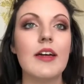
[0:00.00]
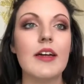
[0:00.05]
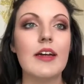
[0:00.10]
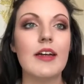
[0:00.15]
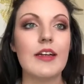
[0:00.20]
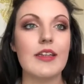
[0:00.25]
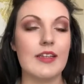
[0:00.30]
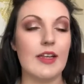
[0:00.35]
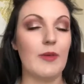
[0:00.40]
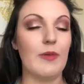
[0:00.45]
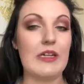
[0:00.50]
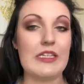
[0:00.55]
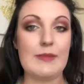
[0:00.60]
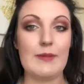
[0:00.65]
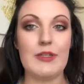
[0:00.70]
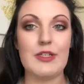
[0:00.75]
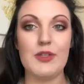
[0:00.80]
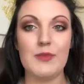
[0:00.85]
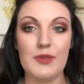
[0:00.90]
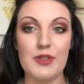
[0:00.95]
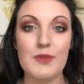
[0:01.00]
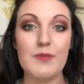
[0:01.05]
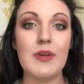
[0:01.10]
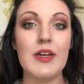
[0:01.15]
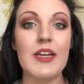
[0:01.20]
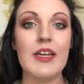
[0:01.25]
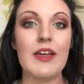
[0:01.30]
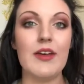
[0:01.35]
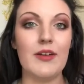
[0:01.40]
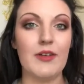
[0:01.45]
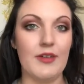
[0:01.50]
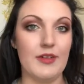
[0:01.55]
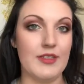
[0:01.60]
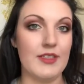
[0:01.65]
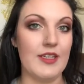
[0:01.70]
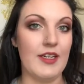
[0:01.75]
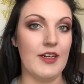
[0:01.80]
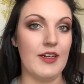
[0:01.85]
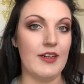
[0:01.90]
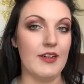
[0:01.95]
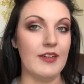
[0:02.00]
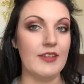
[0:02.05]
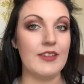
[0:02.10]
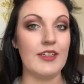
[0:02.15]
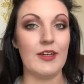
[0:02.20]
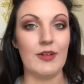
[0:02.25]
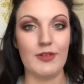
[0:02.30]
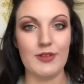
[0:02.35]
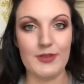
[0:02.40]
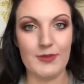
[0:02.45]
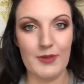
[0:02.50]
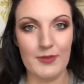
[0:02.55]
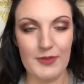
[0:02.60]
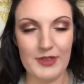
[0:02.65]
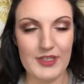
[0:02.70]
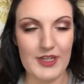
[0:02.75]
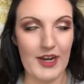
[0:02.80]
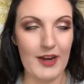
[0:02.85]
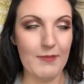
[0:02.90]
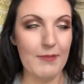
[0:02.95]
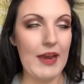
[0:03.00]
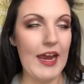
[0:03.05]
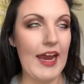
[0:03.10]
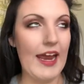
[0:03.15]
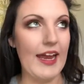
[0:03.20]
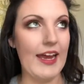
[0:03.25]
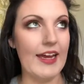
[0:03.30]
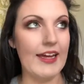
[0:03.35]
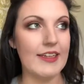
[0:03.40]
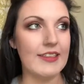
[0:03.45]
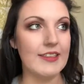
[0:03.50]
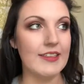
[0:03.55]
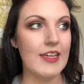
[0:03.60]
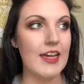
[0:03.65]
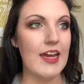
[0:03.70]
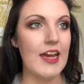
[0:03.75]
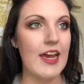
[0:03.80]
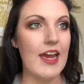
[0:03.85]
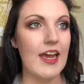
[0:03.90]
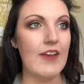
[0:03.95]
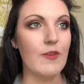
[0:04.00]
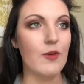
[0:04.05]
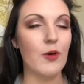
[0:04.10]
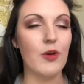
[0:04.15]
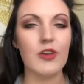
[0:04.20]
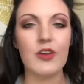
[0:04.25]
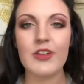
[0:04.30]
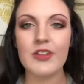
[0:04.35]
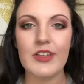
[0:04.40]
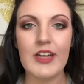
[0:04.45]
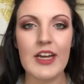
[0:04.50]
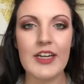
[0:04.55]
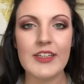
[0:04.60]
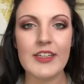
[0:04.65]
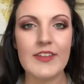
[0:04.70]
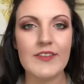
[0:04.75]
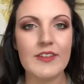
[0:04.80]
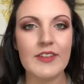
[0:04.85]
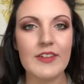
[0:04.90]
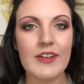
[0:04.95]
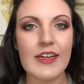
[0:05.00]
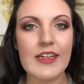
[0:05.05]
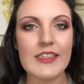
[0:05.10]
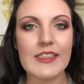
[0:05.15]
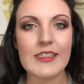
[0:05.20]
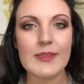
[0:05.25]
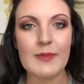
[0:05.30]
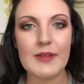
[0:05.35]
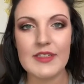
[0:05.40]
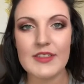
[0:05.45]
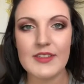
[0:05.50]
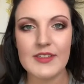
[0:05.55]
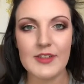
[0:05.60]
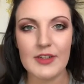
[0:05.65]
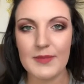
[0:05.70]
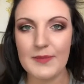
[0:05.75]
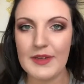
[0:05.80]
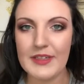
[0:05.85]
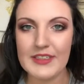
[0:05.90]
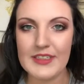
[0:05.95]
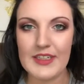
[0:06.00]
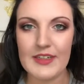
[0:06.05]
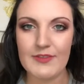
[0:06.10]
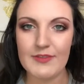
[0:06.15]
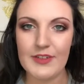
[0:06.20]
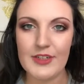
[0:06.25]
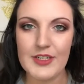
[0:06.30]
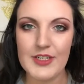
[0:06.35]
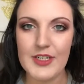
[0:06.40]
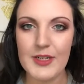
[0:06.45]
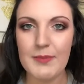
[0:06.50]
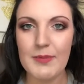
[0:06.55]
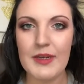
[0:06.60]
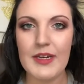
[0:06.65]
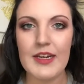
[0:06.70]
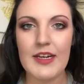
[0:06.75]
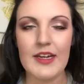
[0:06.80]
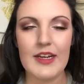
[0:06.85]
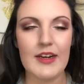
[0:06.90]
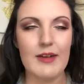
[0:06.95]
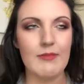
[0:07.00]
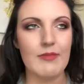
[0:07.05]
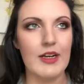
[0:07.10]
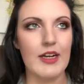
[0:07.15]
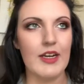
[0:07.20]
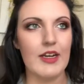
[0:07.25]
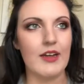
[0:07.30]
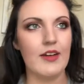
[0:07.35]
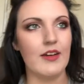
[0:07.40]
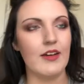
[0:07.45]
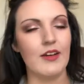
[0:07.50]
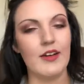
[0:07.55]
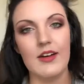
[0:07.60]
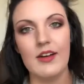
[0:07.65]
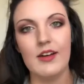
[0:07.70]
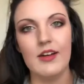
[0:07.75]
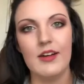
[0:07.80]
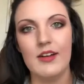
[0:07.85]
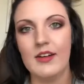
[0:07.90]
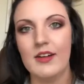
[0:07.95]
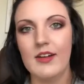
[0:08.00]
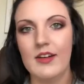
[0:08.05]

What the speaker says: because I don't want to spend too much money at Ulta. Say Ulta one more time. And if you order online, you have to like spend a certain amount to get free shipping, and I'm like, so